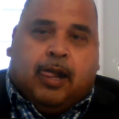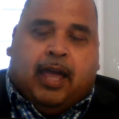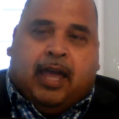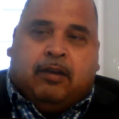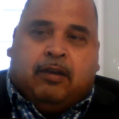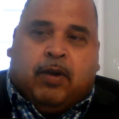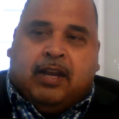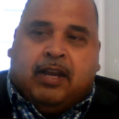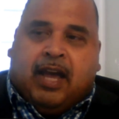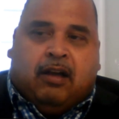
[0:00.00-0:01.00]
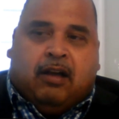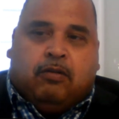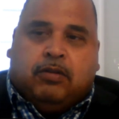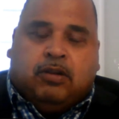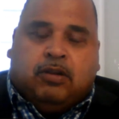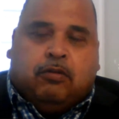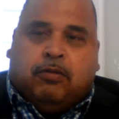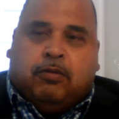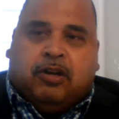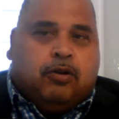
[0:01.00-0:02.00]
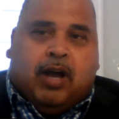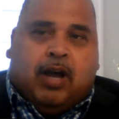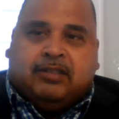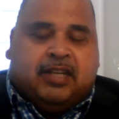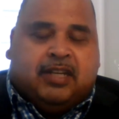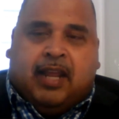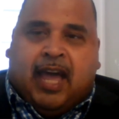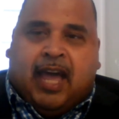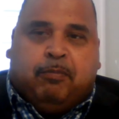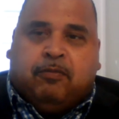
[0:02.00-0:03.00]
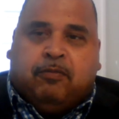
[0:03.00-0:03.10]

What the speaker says: And right now, we don't know how's it going to happen.